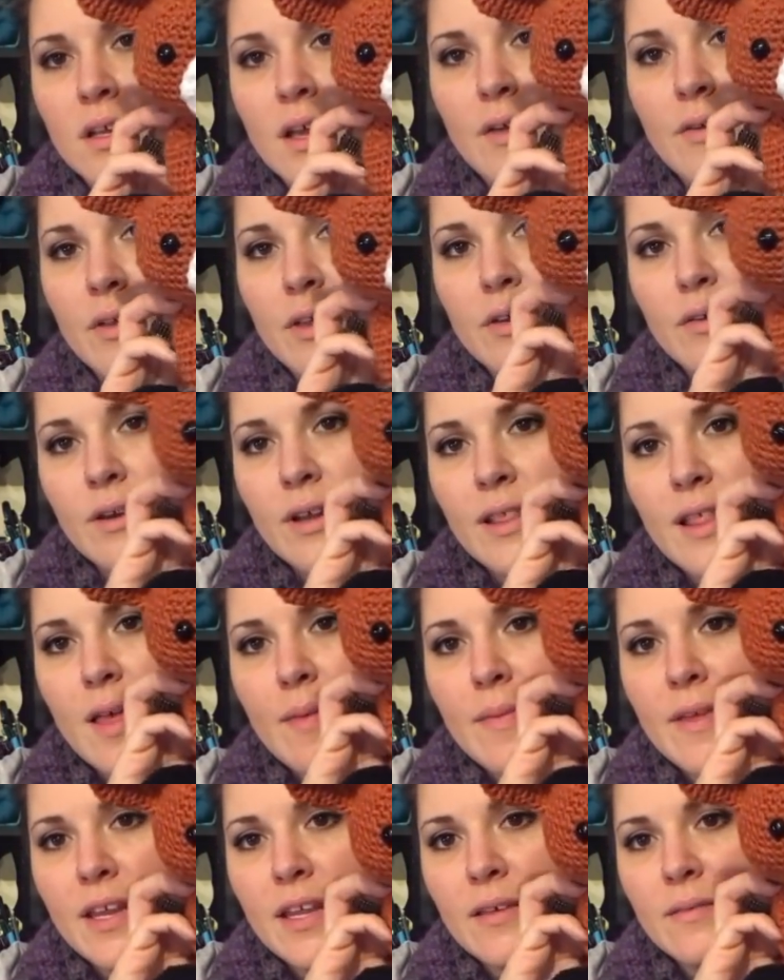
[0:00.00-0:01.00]
Really don't need
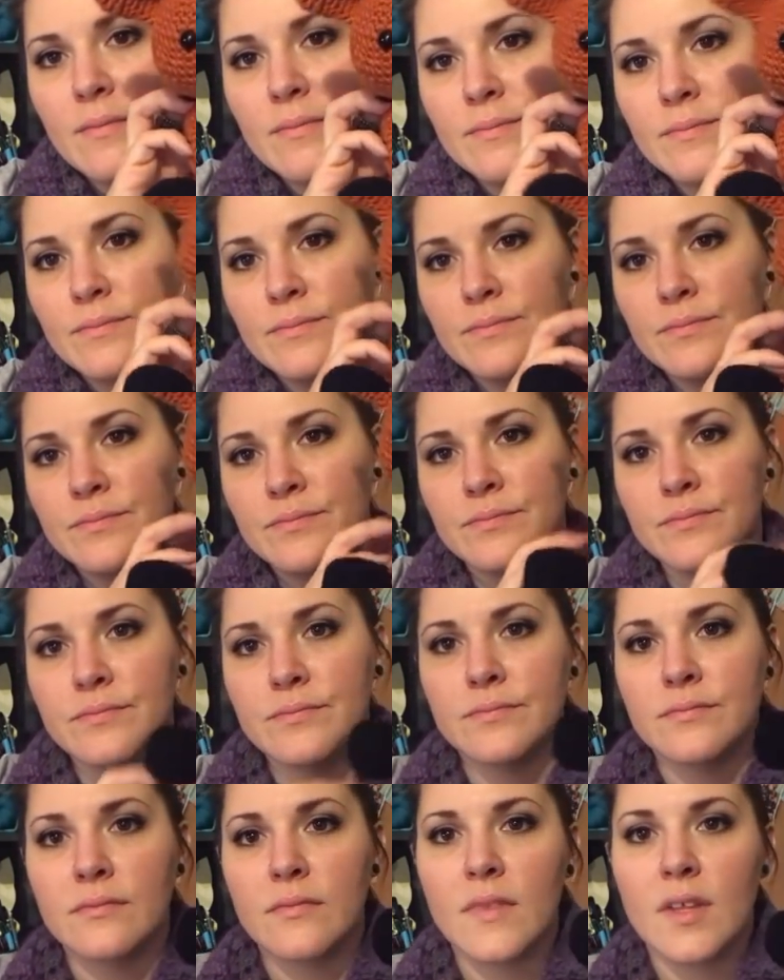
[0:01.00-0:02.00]
that many.
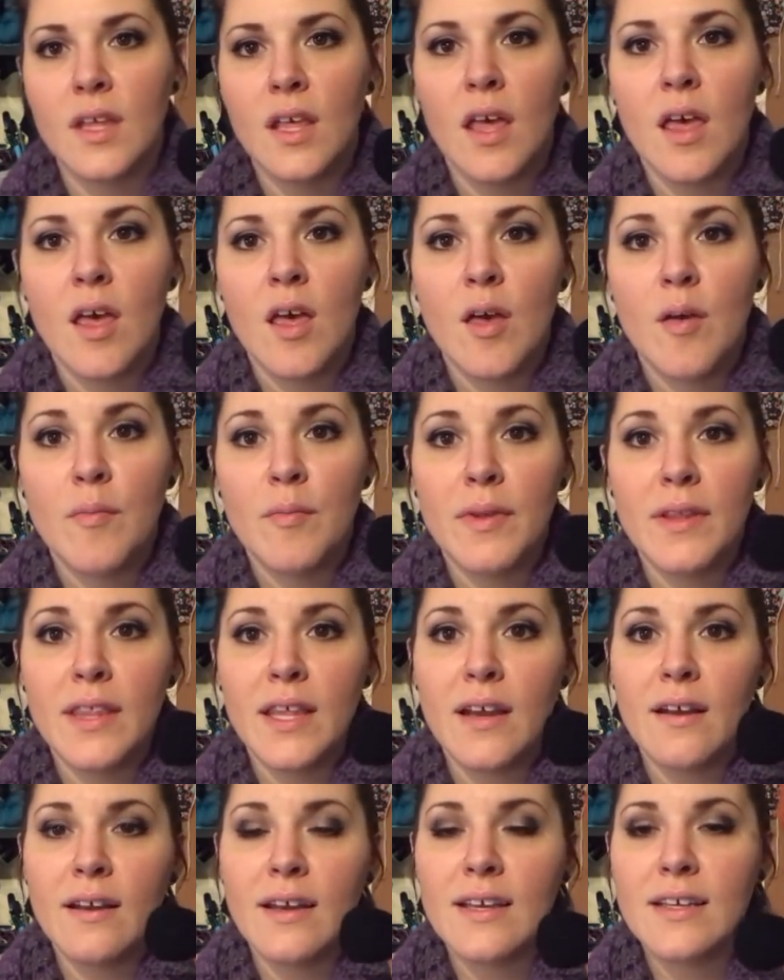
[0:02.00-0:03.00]
But
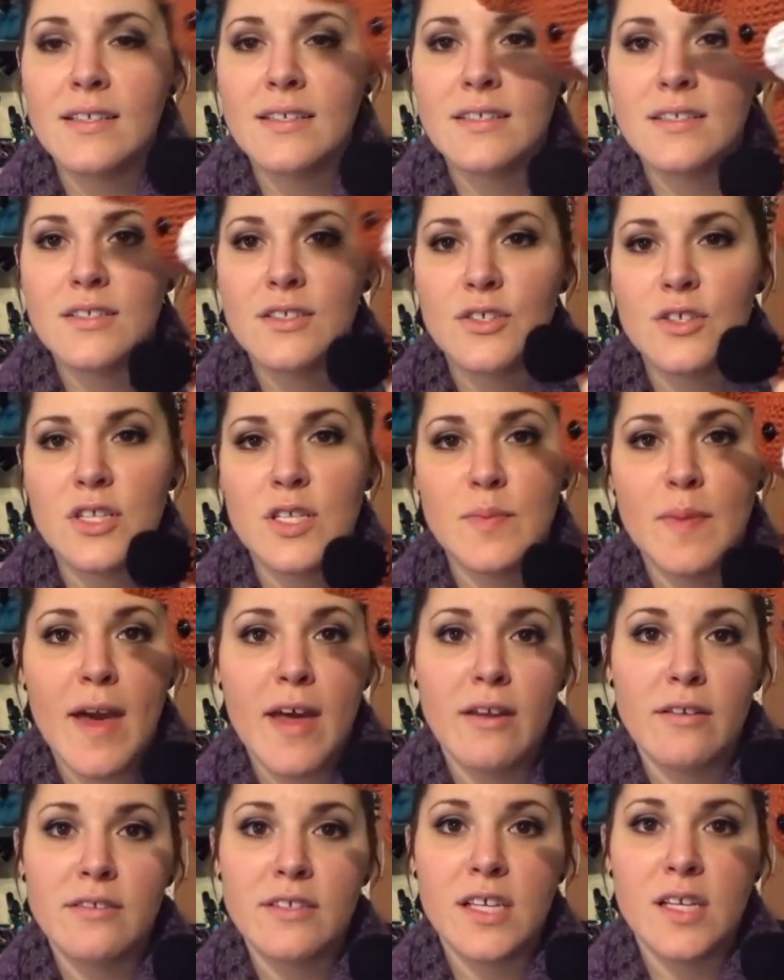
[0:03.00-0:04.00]
there he is. So this
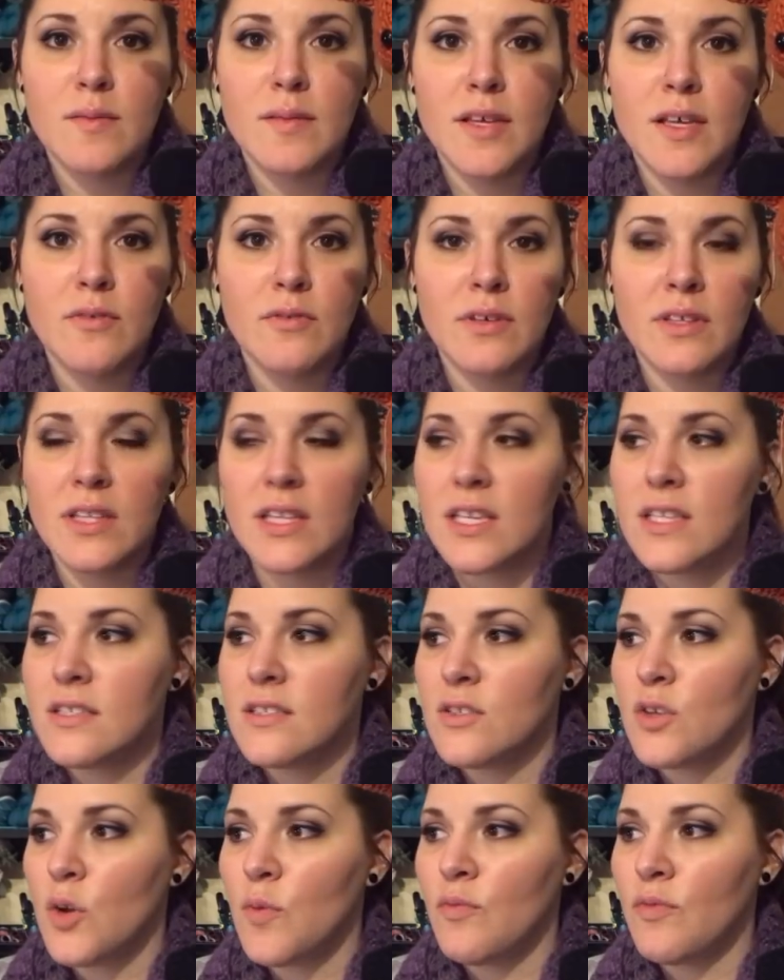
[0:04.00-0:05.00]
pattern is going to be
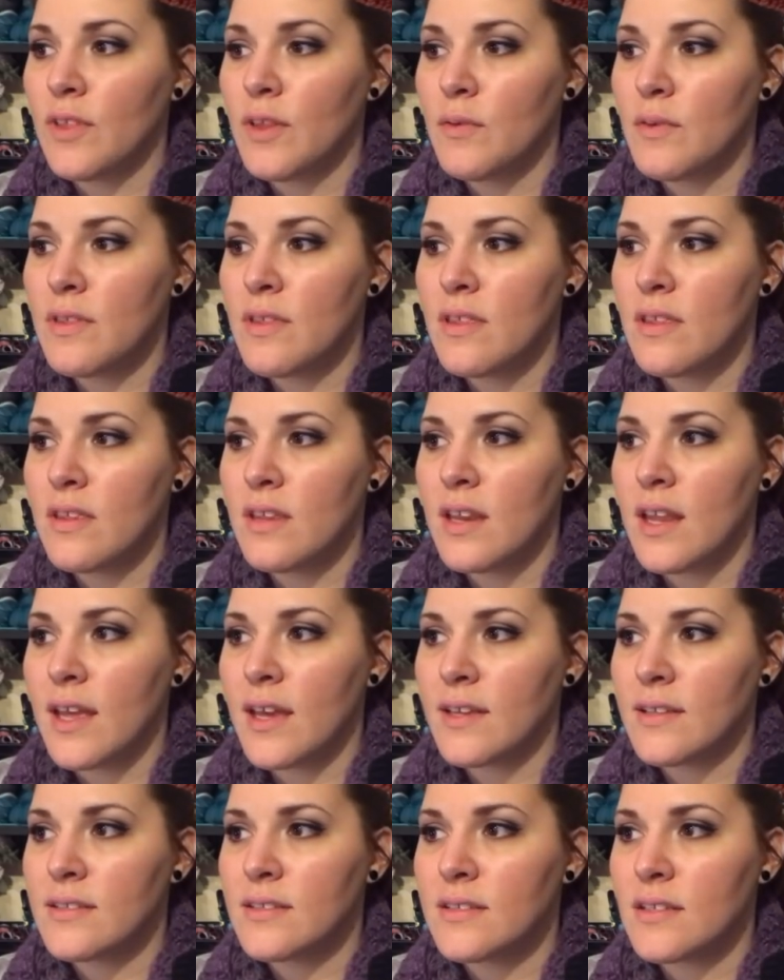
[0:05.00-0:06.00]
released hopefully within the
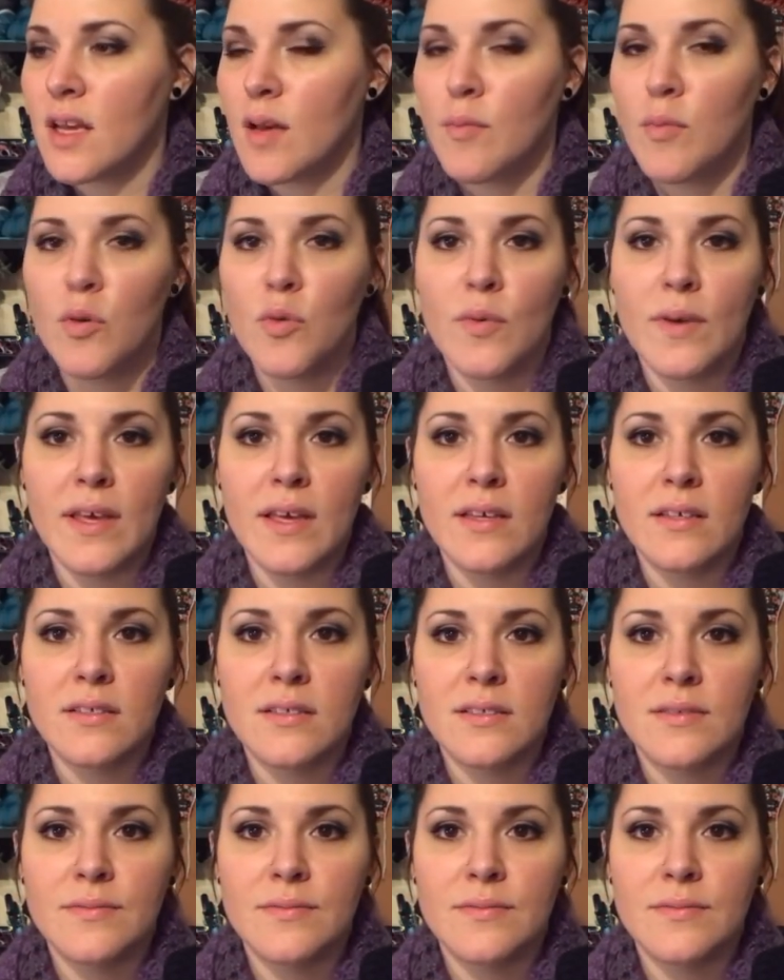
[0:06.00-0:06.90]
next couple weeks.